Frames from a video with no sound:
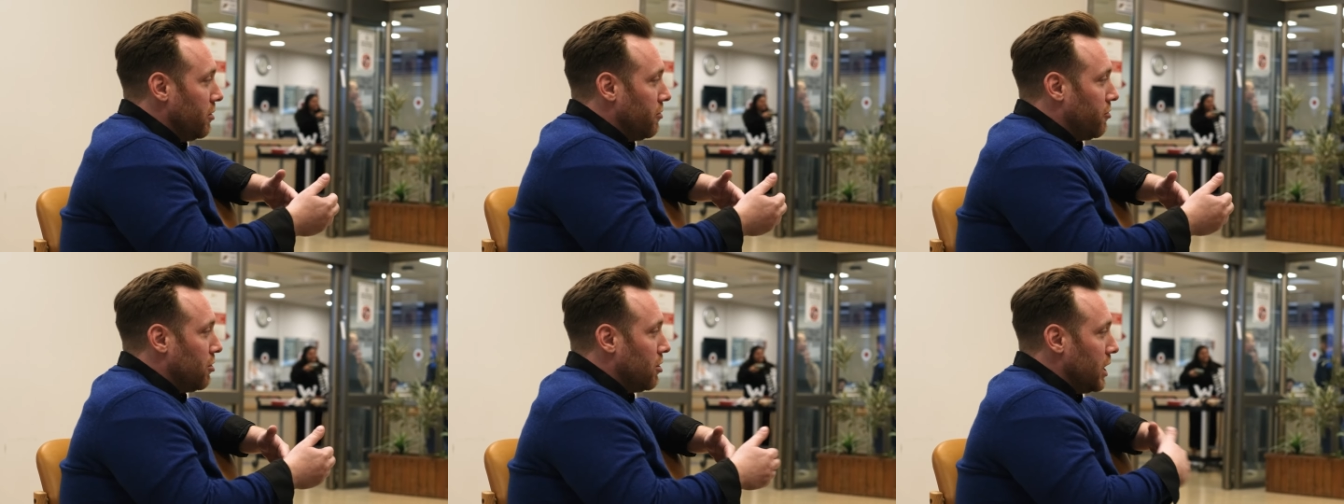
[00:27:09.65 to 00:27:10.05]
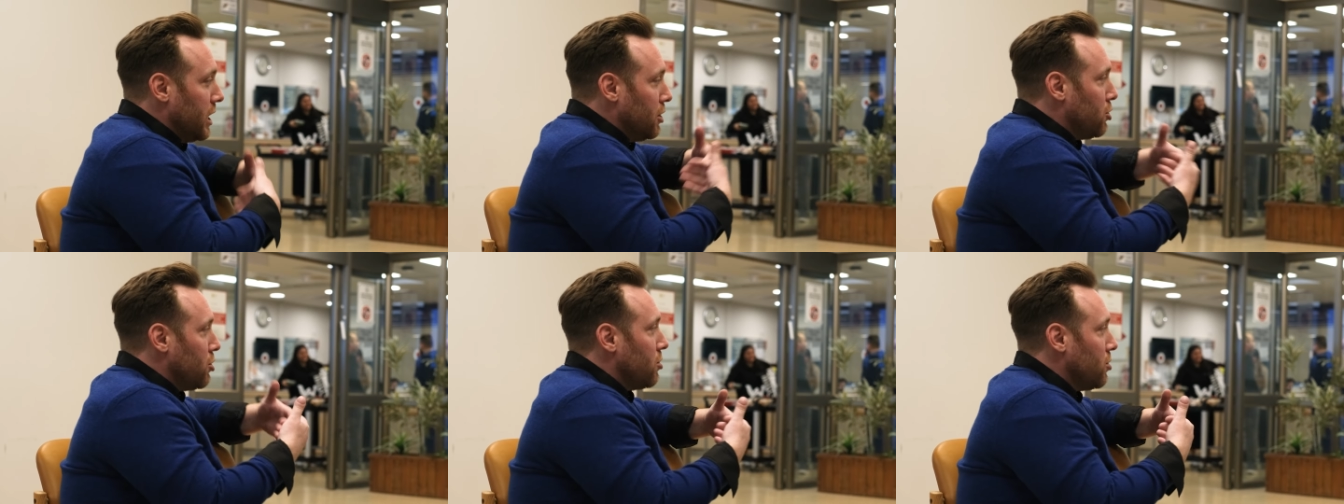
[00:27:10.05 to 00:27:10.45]
for
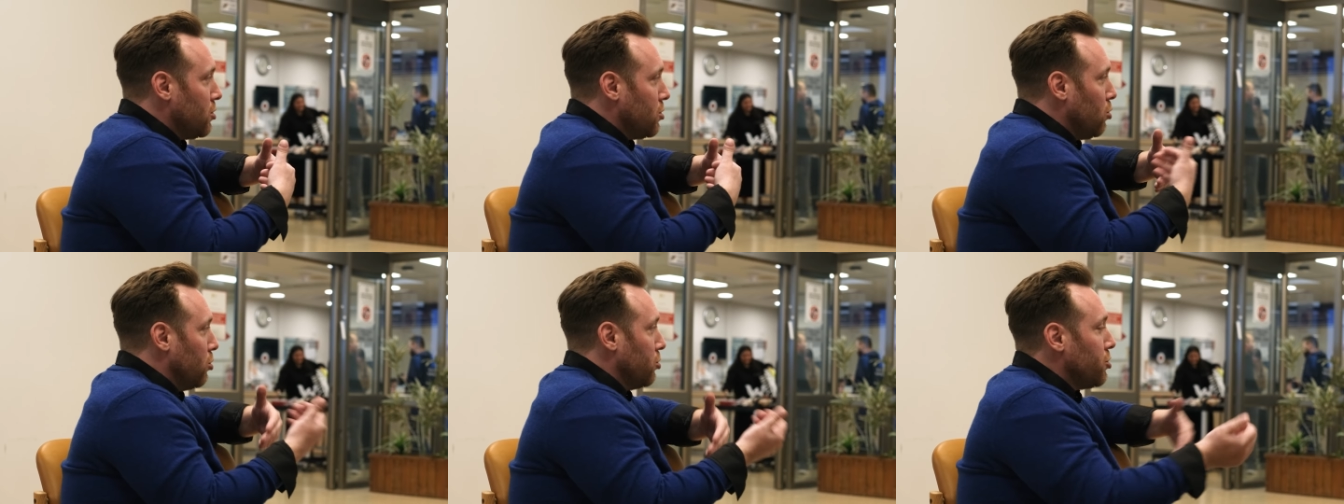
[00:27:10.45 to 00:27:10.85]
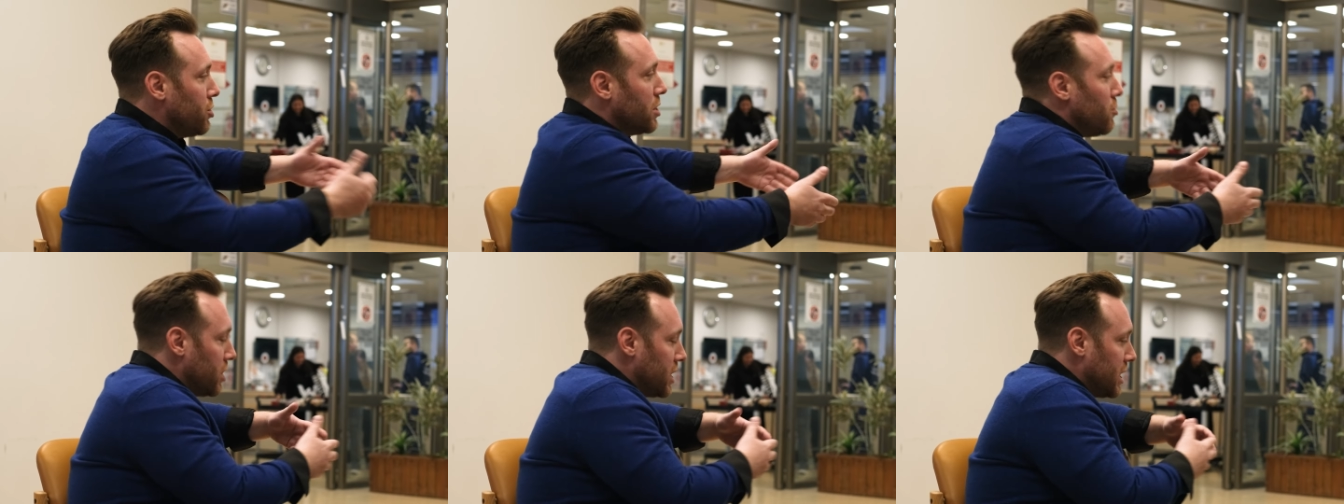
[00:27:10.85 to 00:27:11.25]
injured
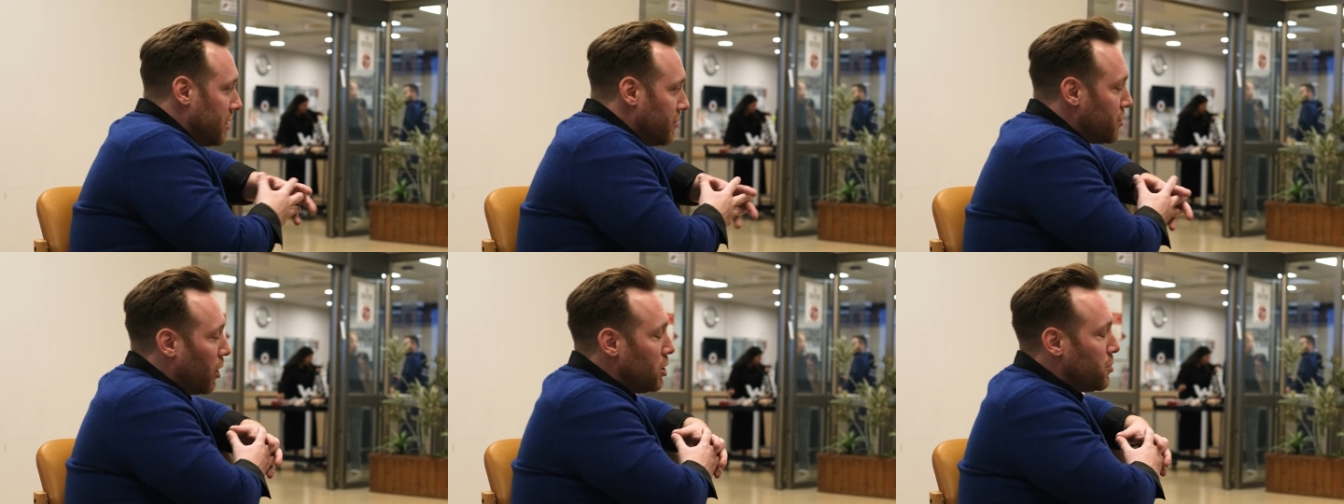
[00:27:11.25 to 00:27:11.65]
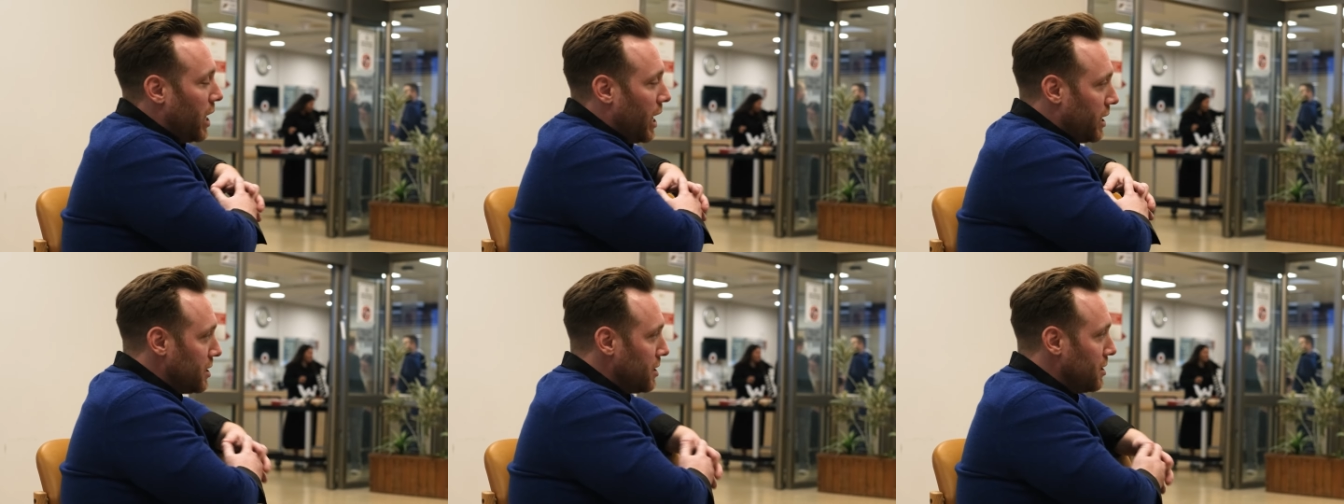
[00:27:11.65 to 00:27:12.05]
soldiers to receive sponge pads?